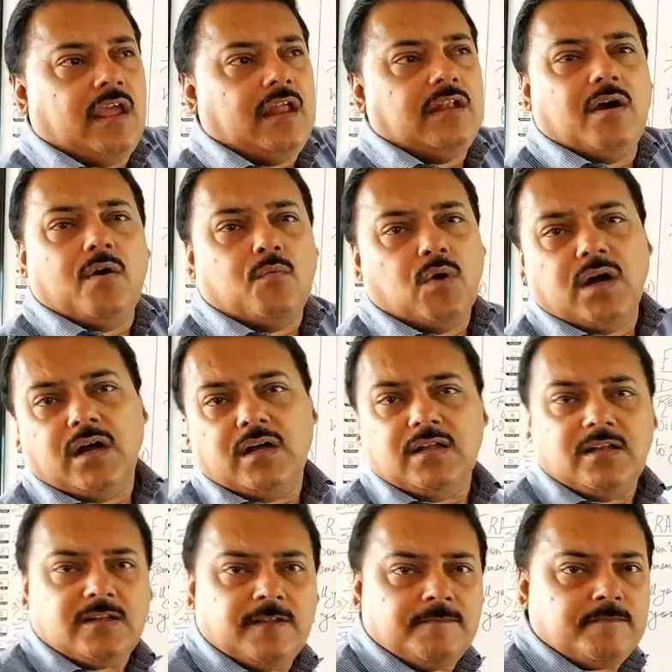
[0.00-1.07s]
in her
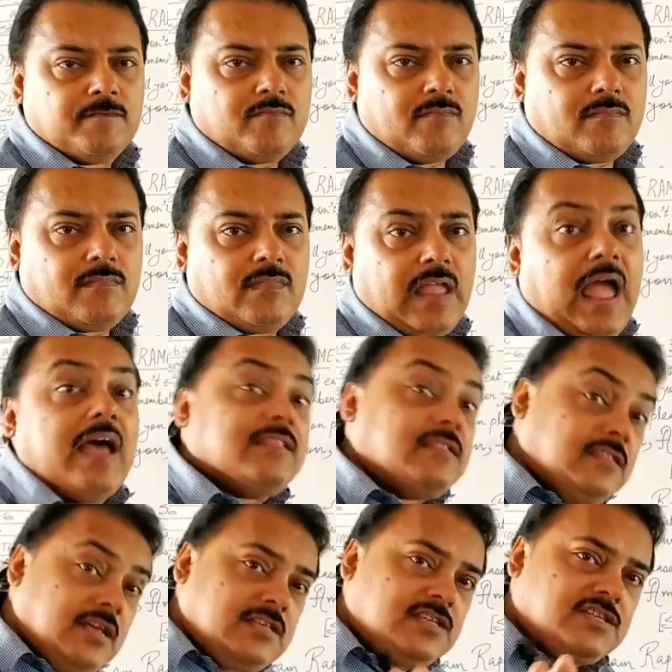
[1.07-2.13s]
world.
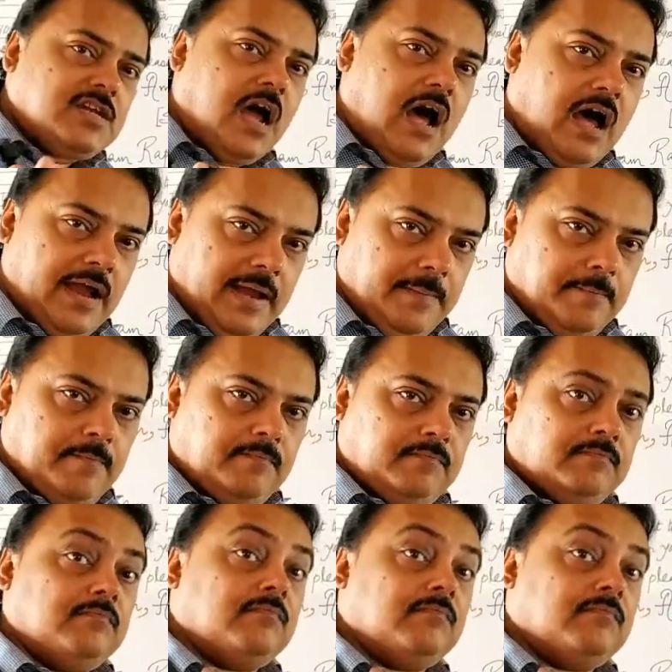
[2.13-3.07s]
And this time,